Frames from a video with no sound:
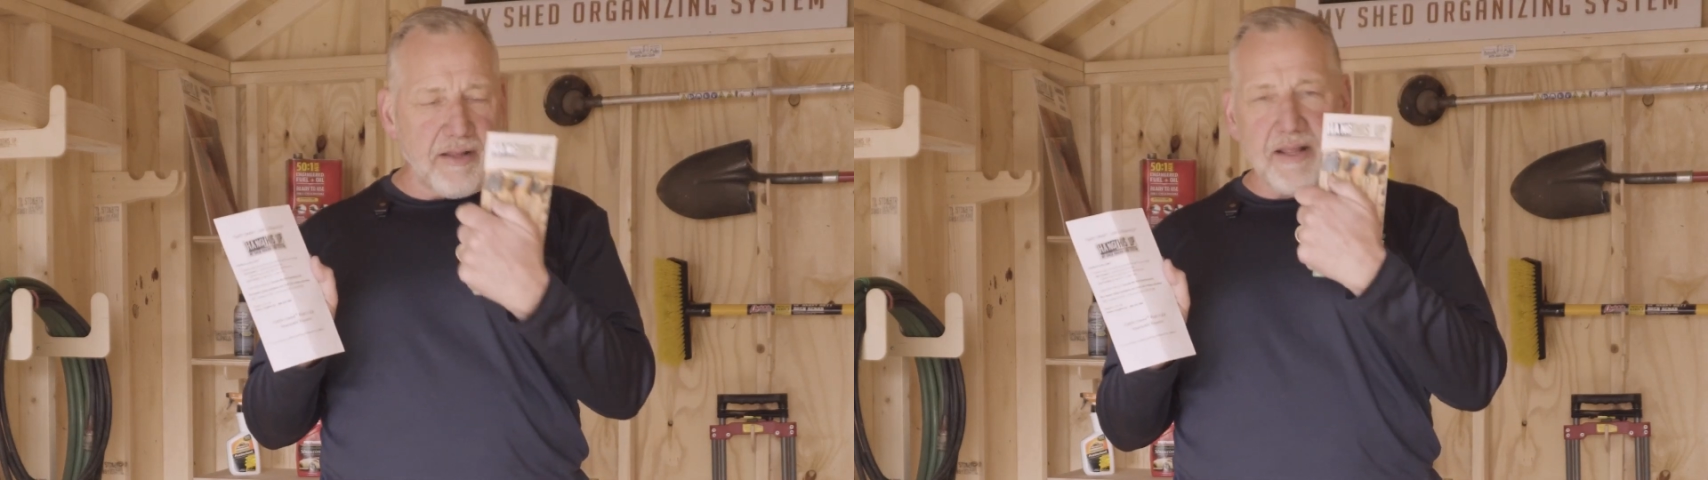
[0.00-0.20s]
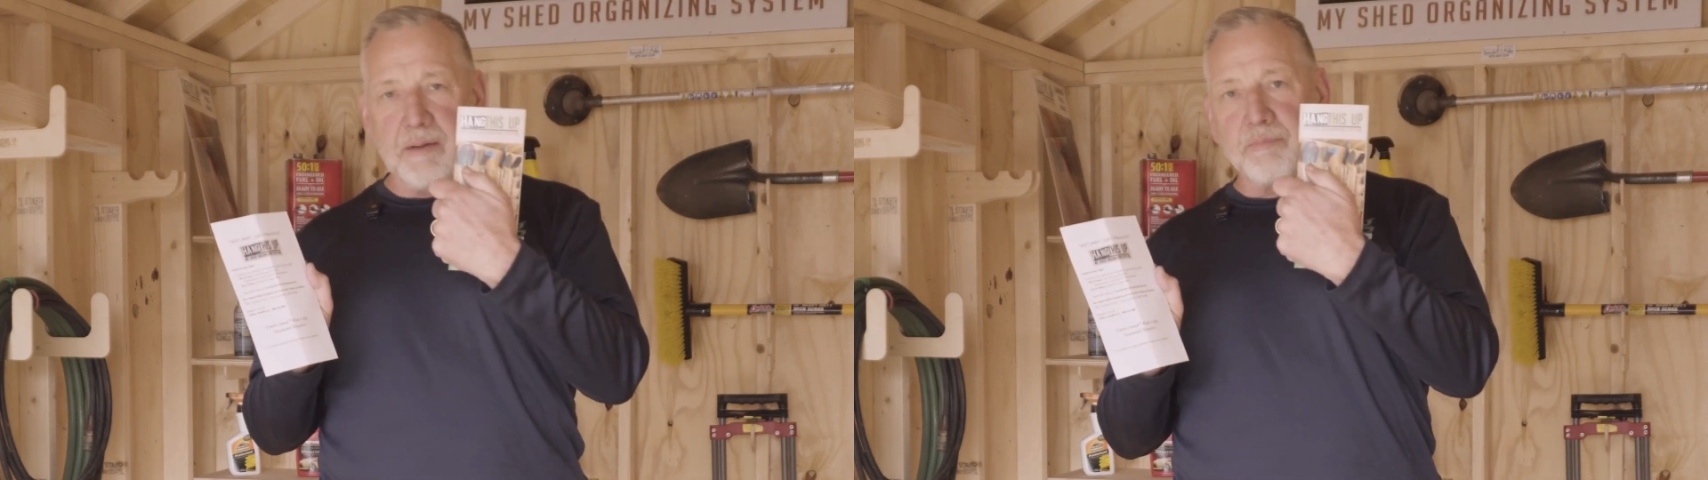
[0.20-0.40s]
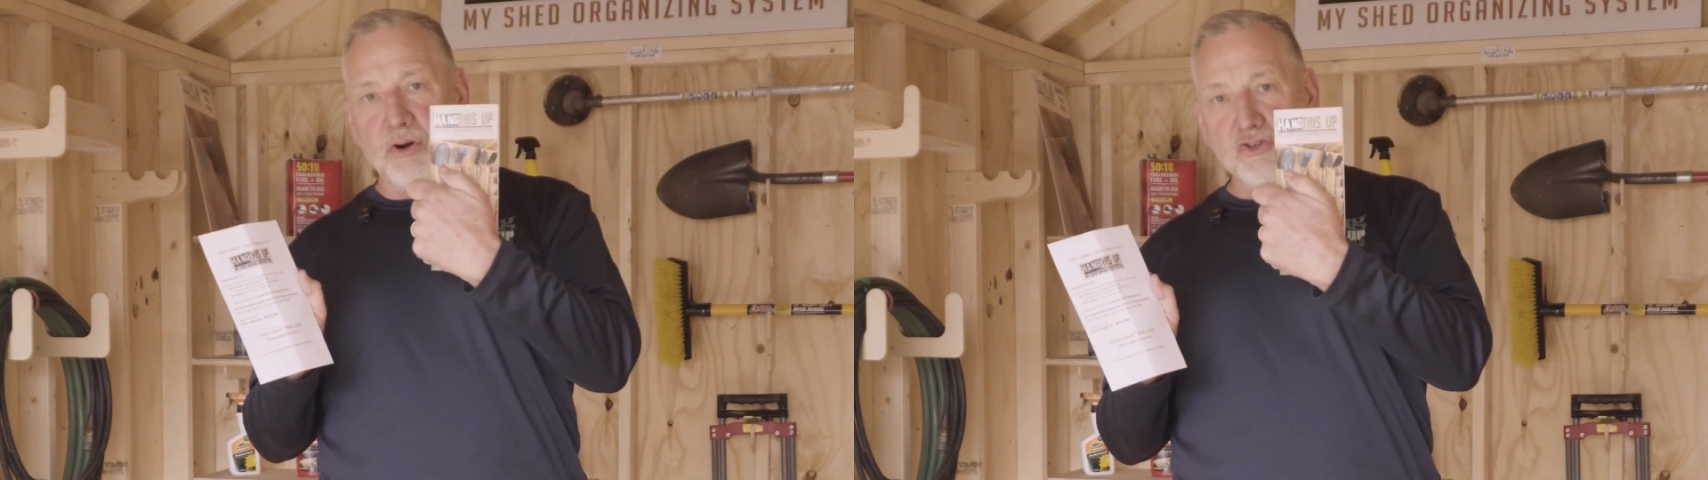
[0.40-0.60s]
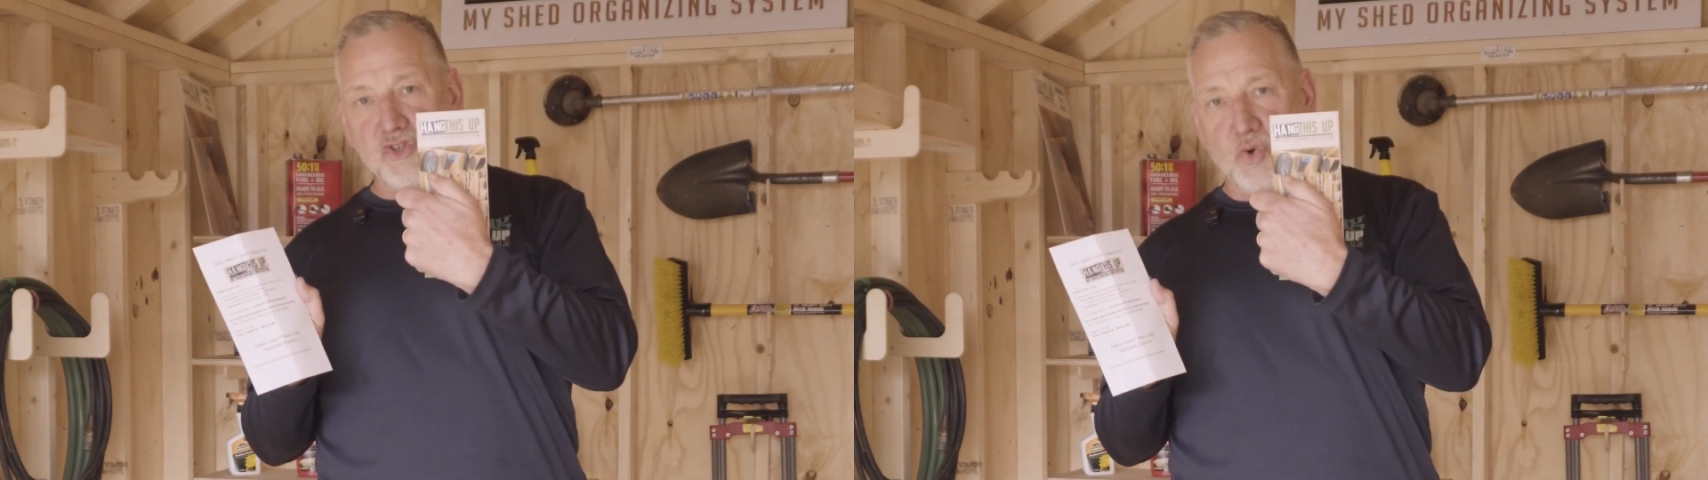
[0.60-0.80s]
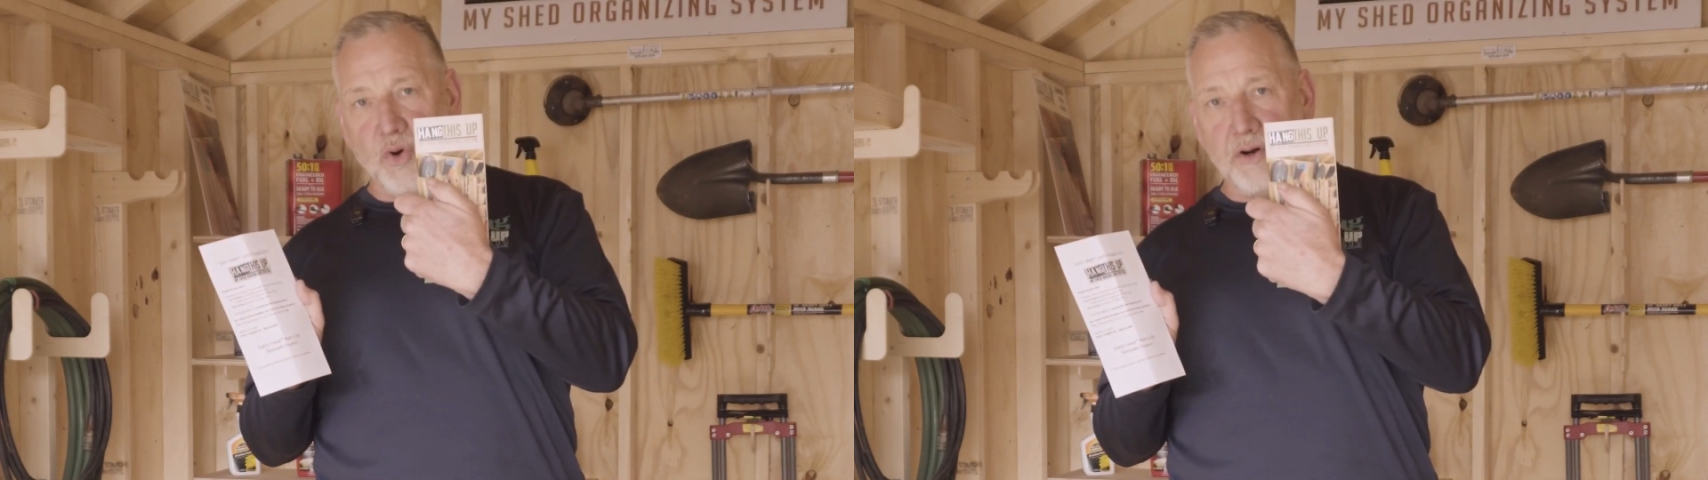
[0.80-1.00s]
and then a
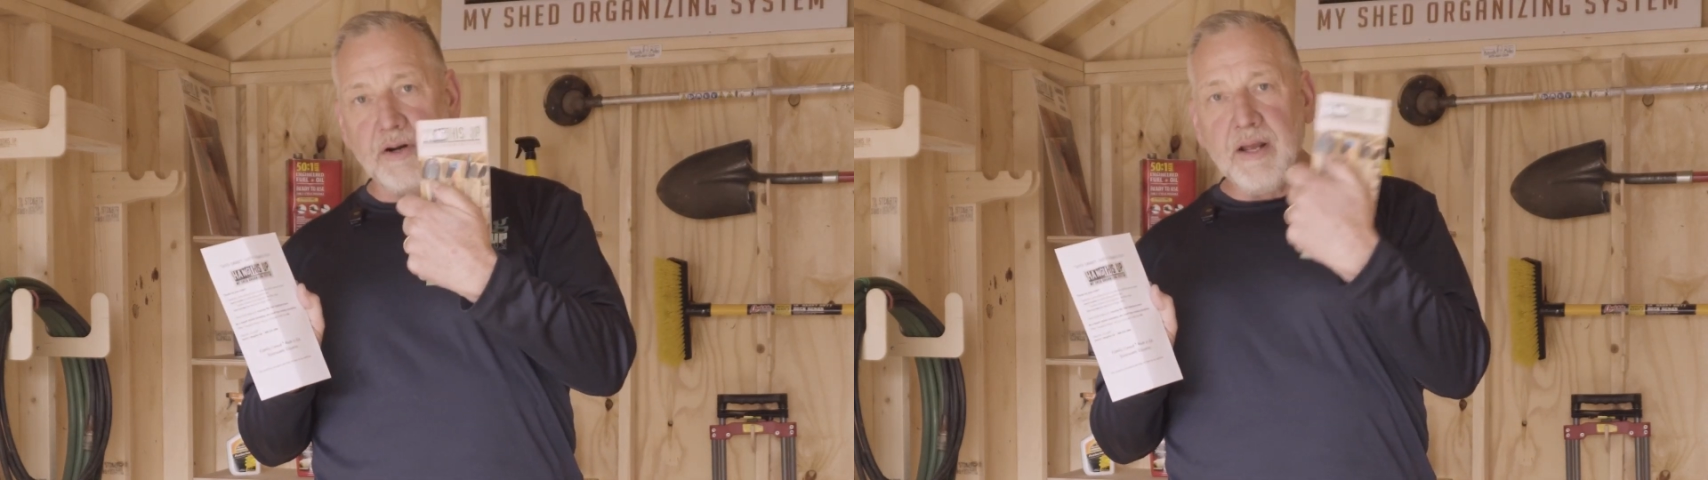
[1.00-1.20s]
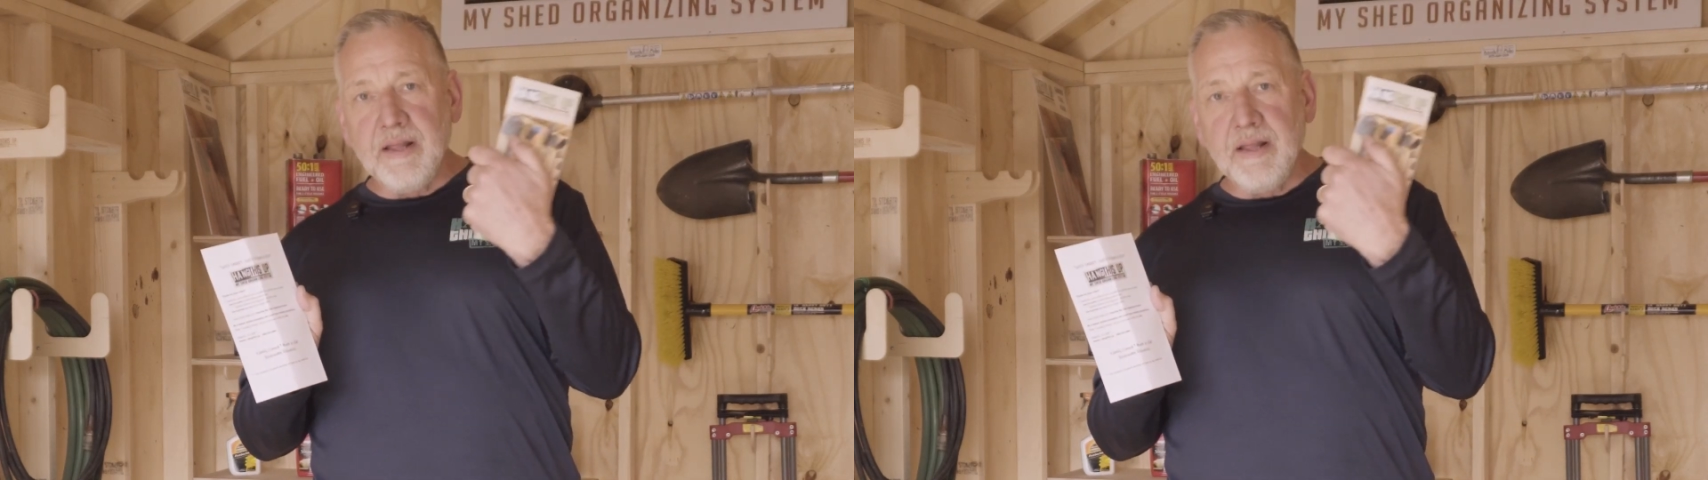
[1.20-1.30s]
brochure